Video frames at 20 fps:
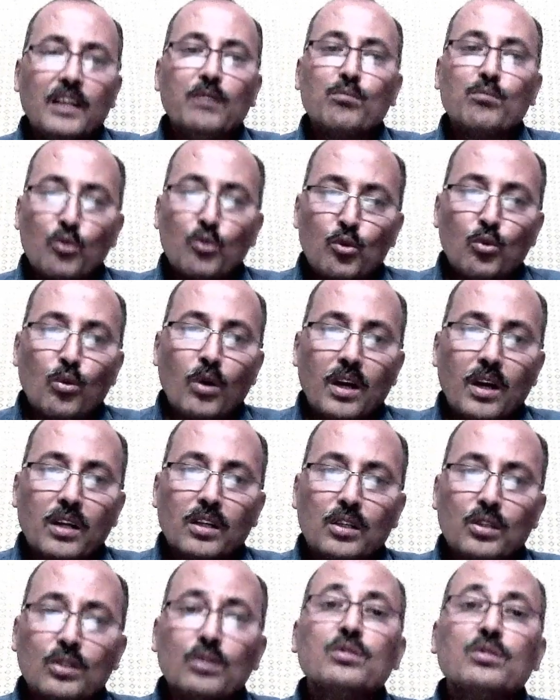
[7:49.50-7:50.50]
move on
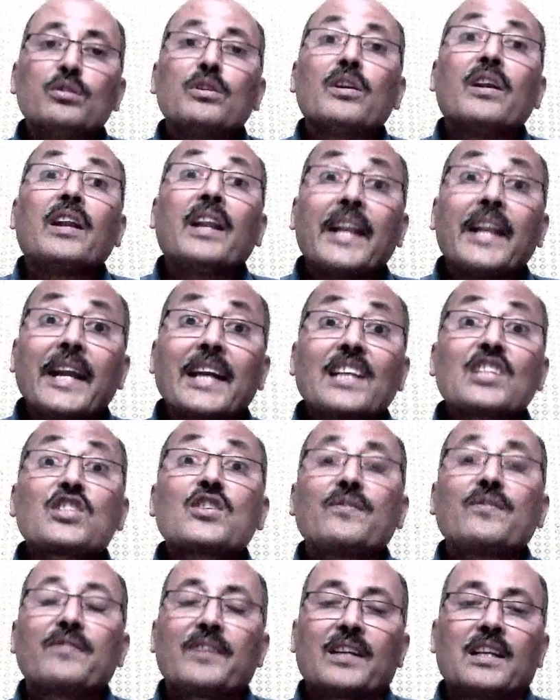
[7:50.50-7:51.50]
to next
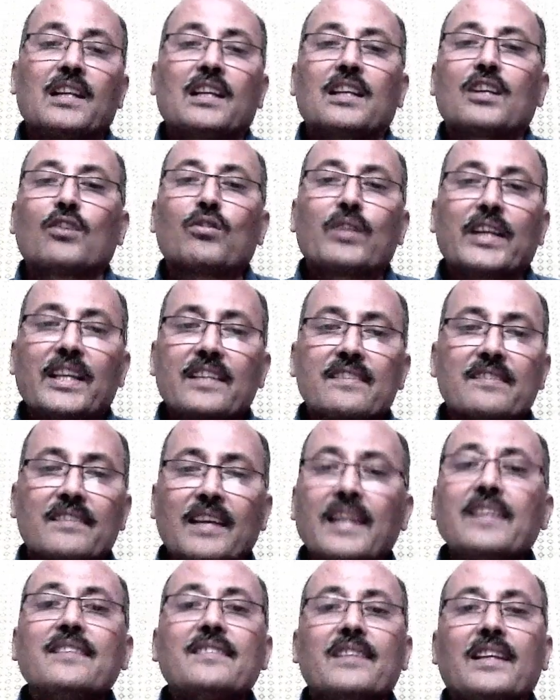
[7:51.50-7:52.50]
figure it out
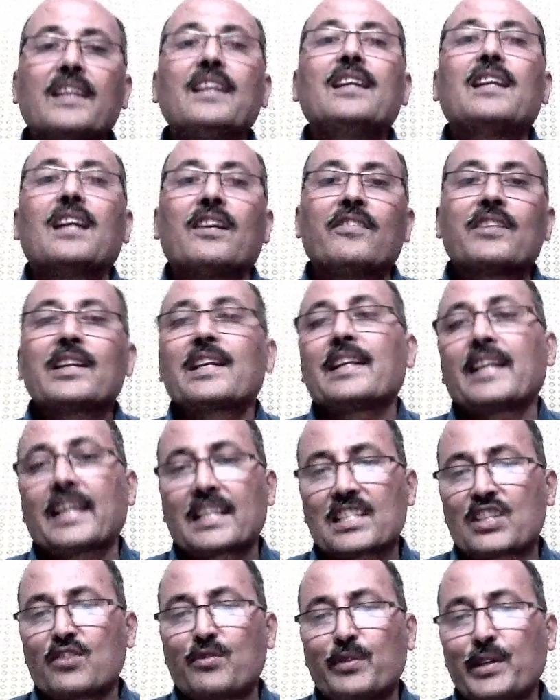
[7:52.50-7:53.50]
exercise in our
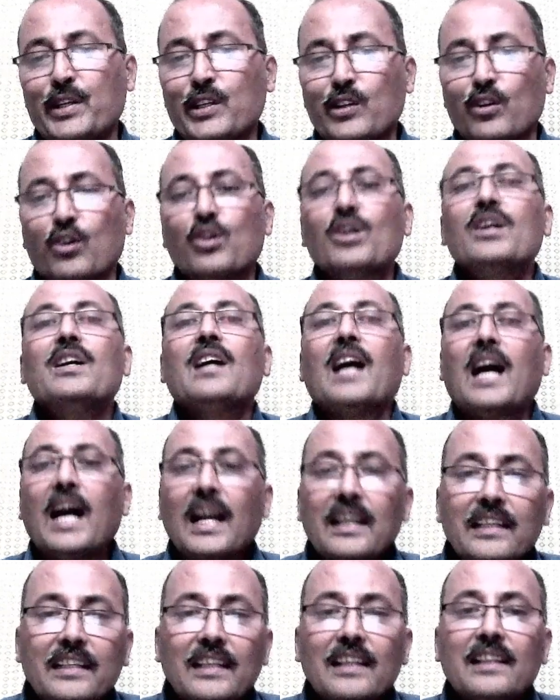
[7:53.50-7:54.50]
next video.
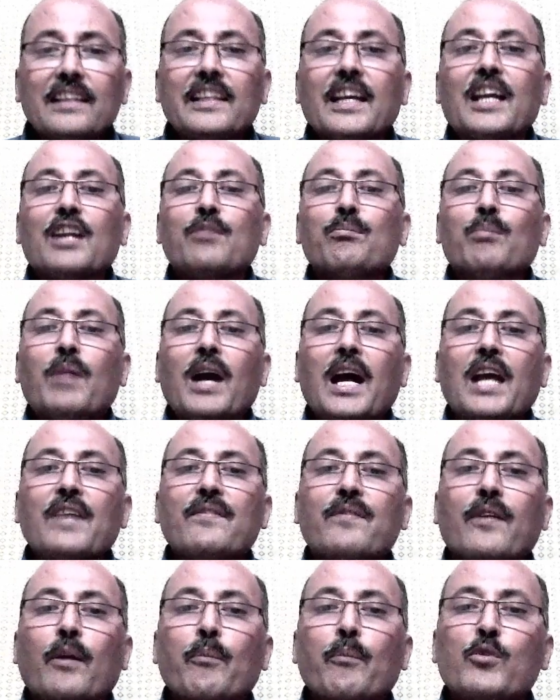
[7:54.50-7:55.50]
Until then, bye
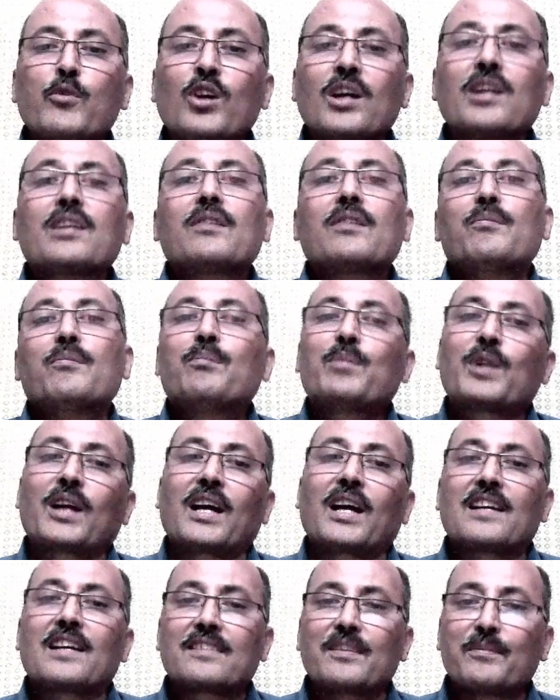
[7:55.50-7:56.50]
from your
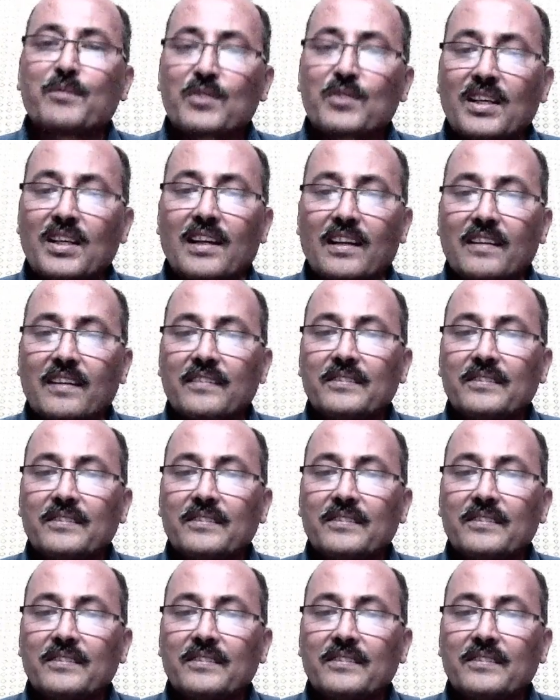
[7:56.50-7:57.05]
Prakasam sir.